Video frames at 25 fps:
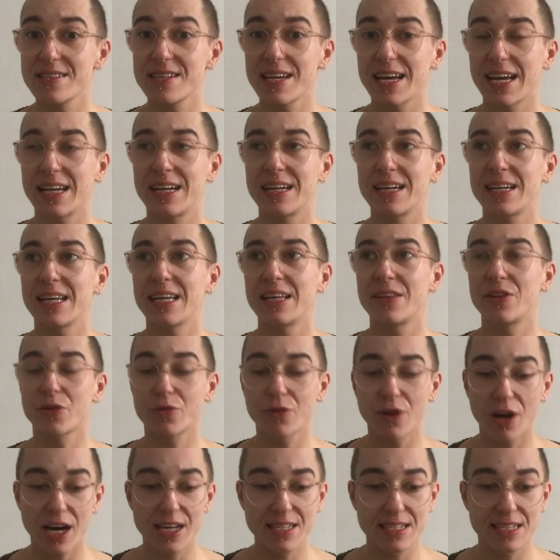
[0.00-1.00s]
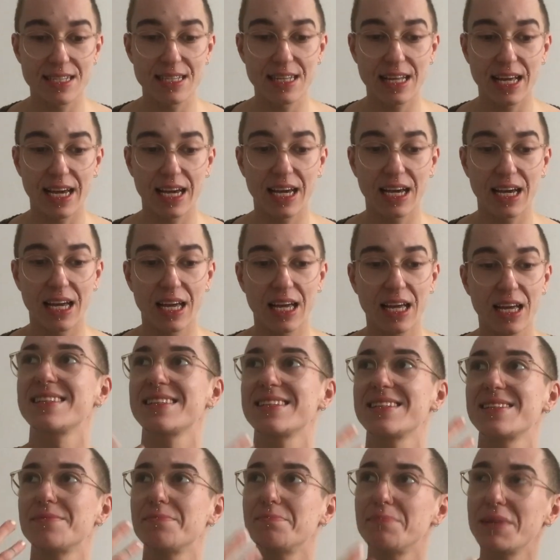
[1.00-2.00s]
And in the cross, it's like
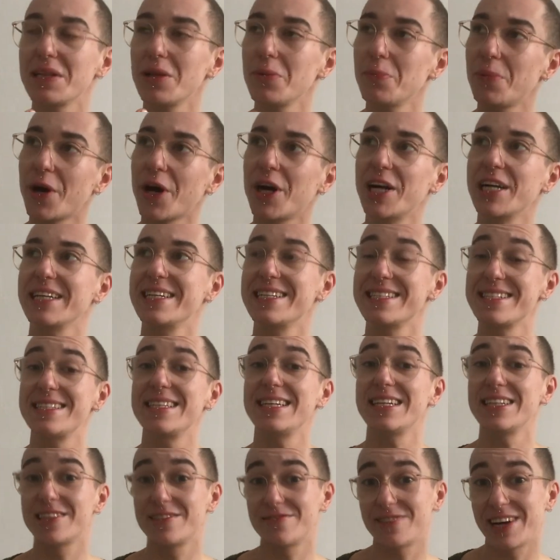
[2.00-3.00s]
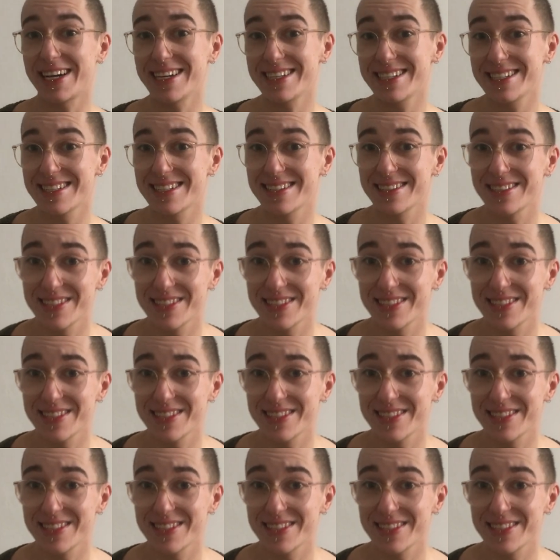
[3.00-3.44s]
the middle part is the advice.